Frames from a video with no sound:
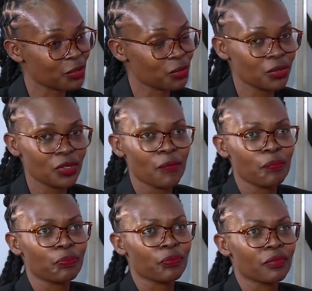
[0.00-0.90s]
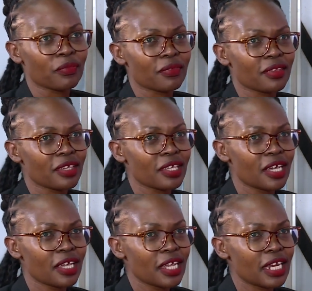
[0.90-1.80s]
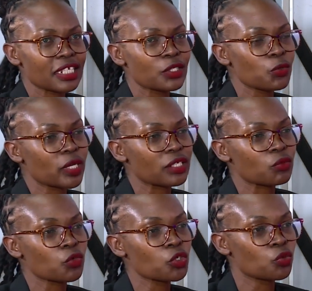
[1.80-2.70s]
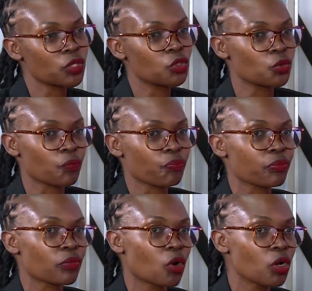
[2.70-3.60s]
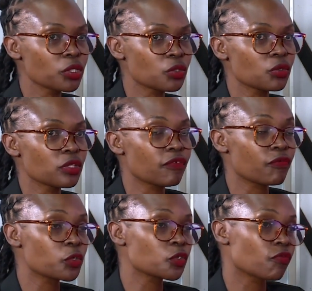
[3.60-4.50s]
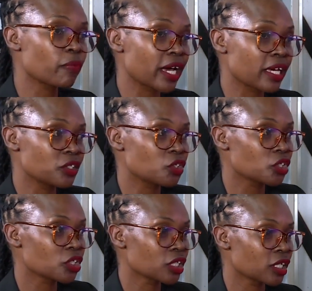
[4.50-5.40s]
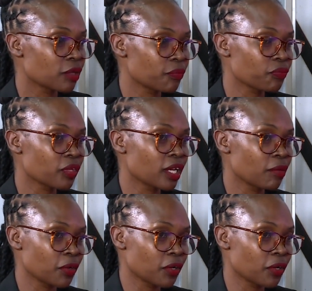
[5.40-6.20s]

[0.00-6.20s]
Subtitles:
So let us look at what do we do. Also, the front of package labeling.